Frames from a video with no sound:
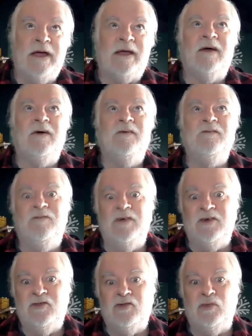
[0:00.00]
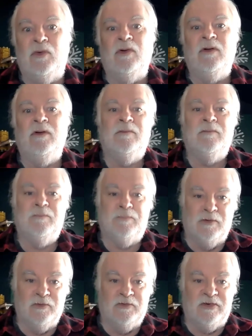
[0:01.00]
quick visual
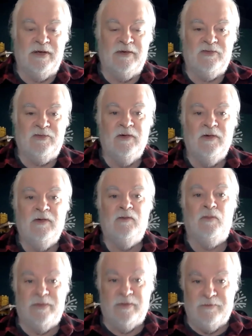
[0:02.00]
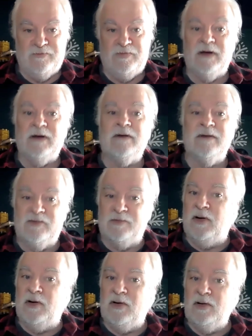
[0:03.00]
process with a
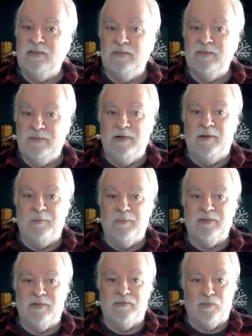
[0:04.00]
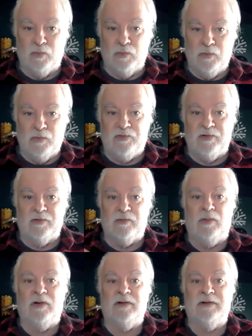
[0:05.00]
fairly small number of rules
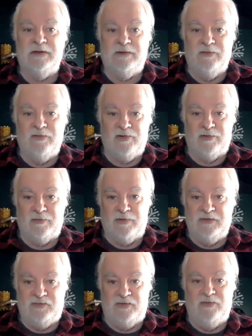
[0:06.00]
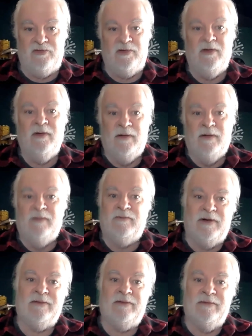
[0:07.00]
and quality considerations
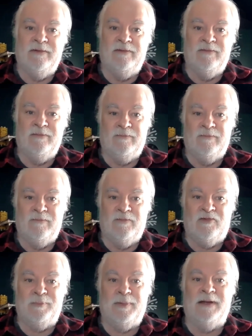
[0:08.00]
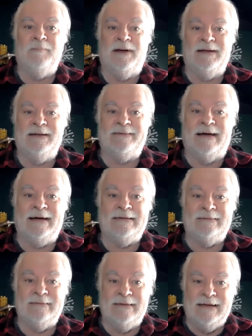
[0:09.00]
rather than spend my
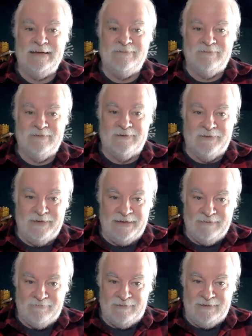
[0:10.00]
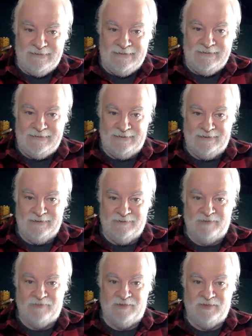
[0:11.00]
entire life learning every
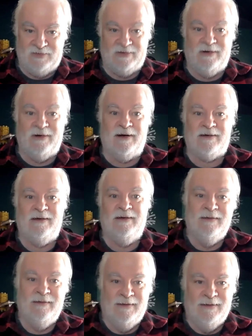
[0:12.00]
detail of every stock.